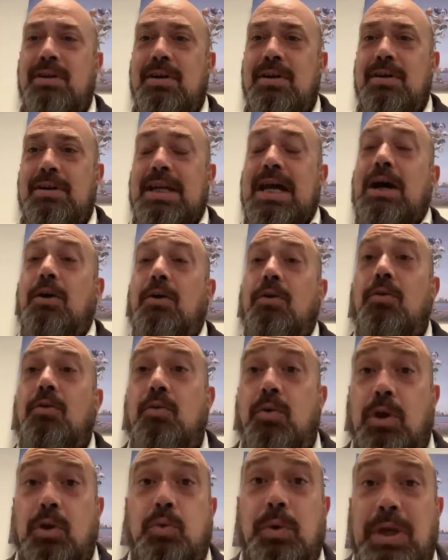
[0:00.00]
Now,
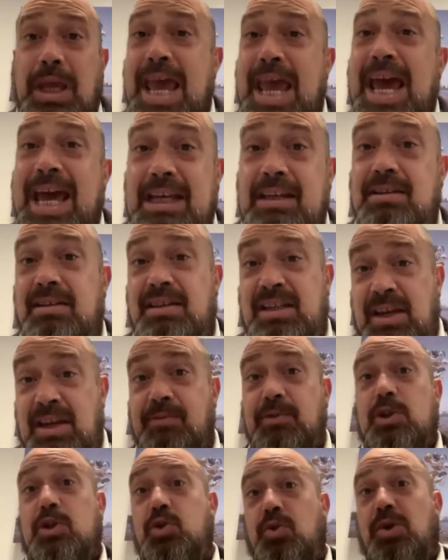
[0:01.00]
what we had
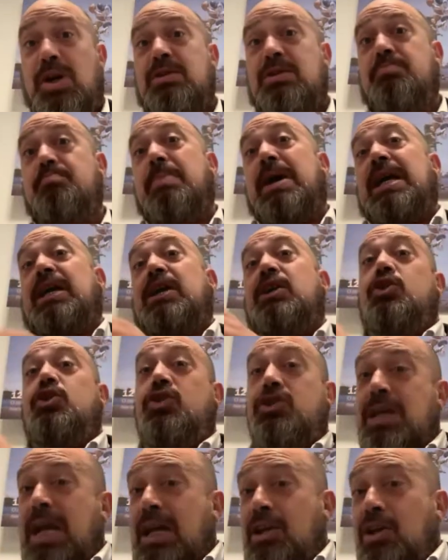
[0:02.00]
given to us back in
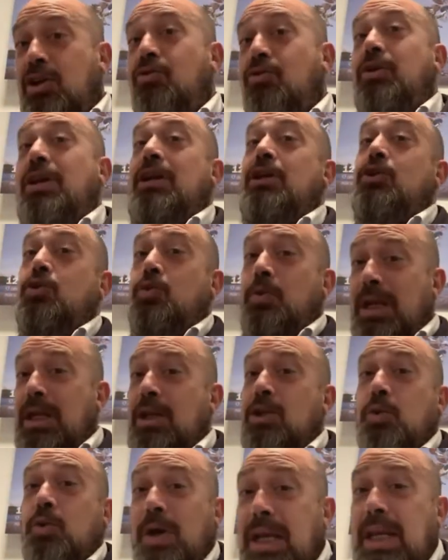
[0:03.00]
January
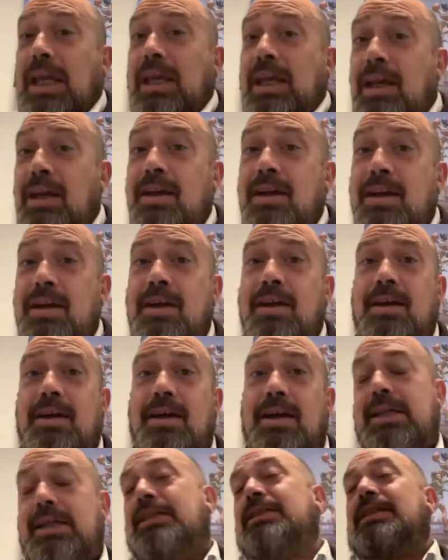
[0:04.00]
2020
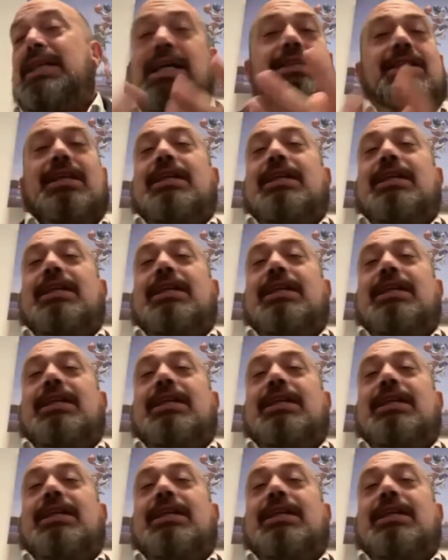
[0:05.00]
is nothing